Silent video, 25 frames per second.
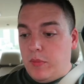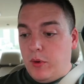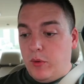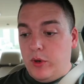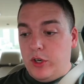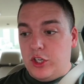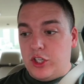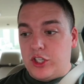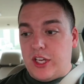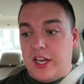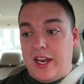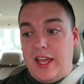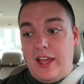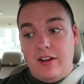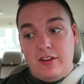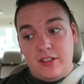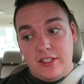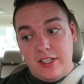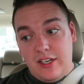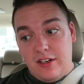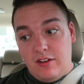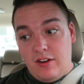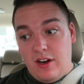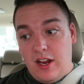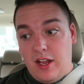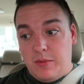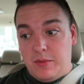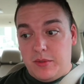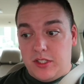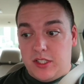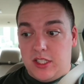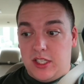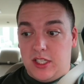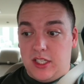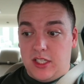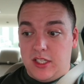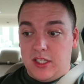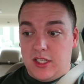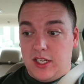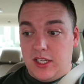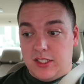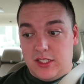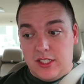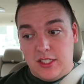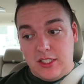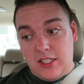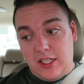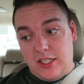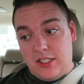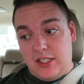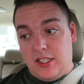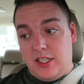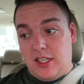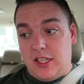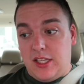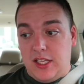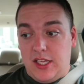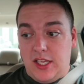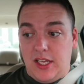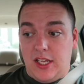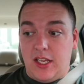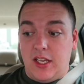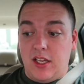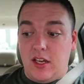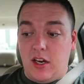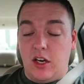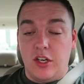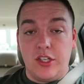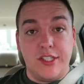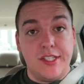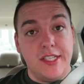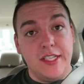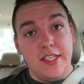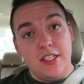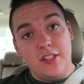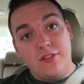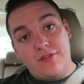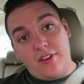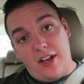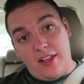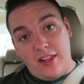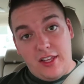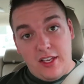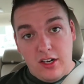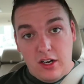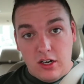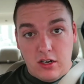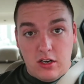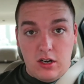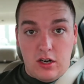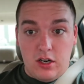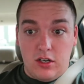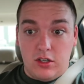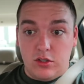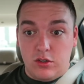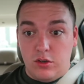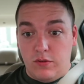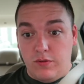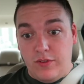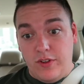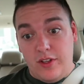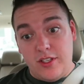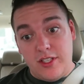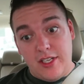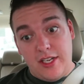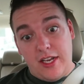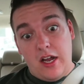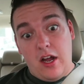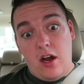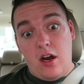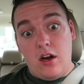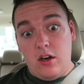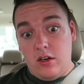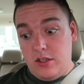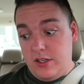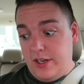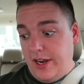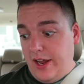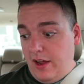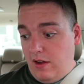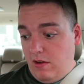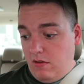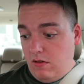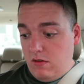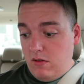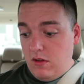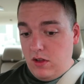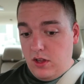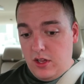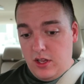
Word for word: But we just got Alexander Hamilton, as it says in the thing. Our CD's finally in our car, so it feels like ours now.